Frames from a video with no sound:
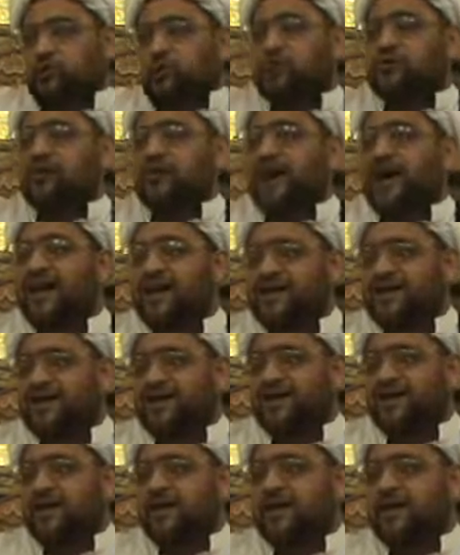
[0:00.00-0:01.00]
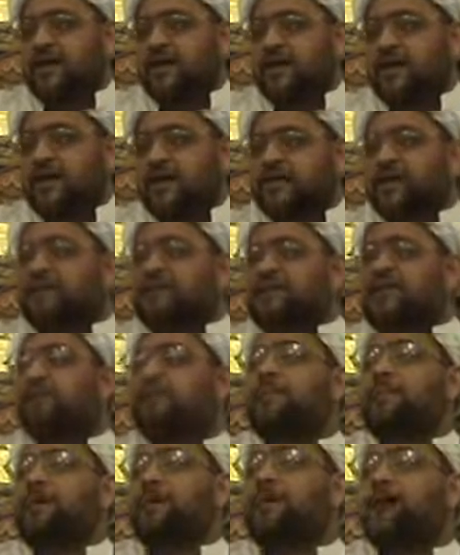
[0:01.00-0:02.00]
society
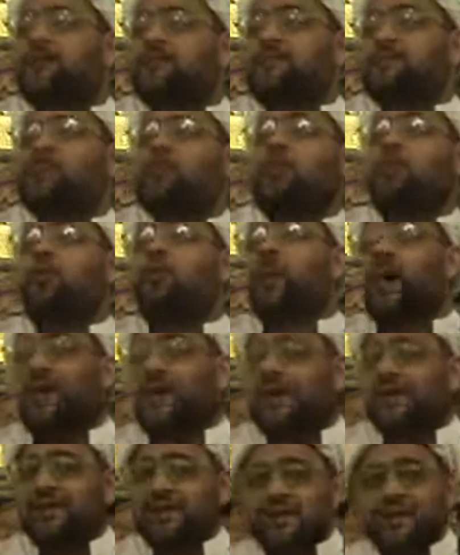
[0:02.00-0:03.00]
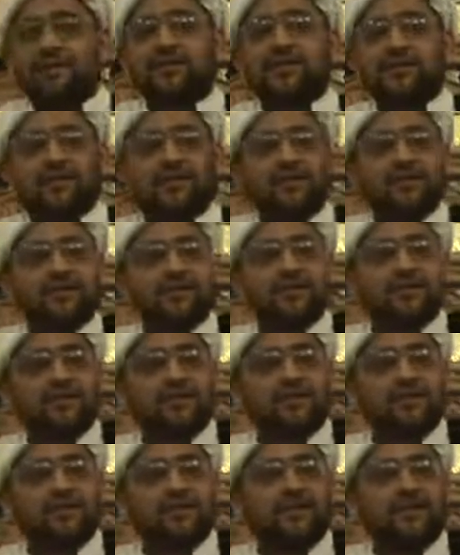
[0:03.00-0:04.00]
doesn't become so
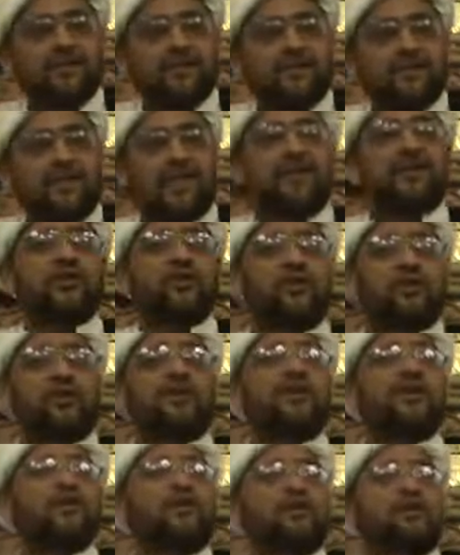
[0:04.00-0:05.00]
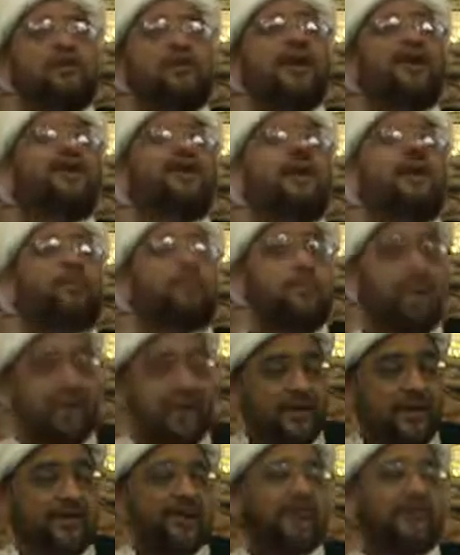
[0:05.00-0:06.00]
wild that you need to make
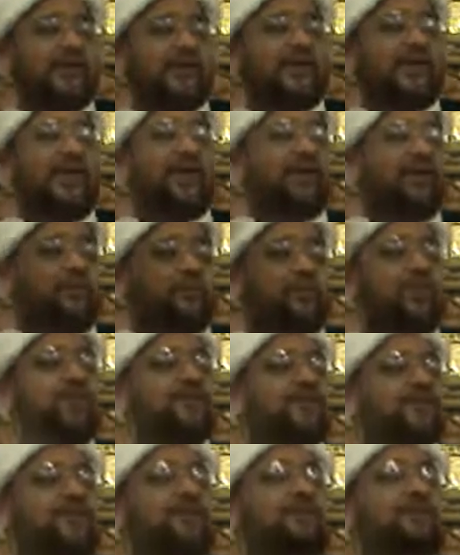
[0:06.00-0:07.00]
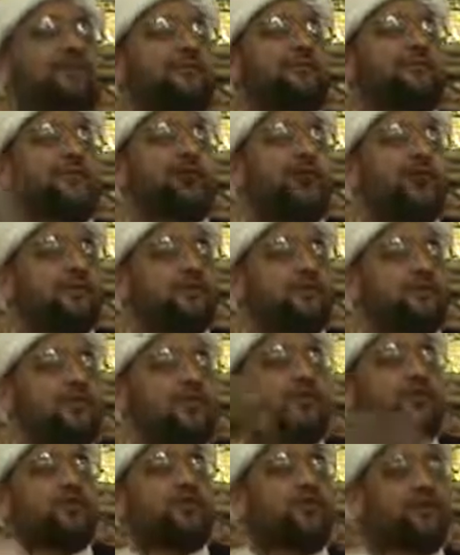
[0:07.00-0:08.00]
an abundance of laws to
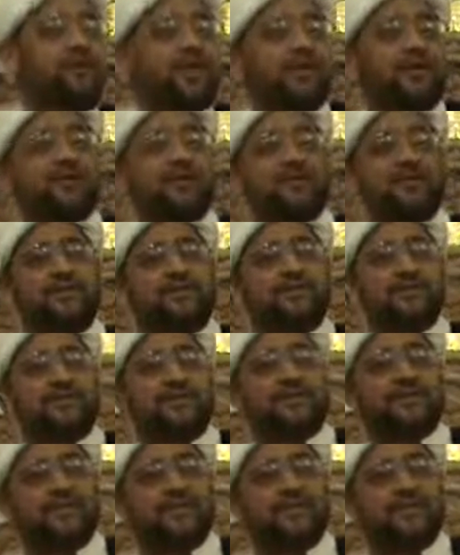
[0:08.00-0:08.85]
control it.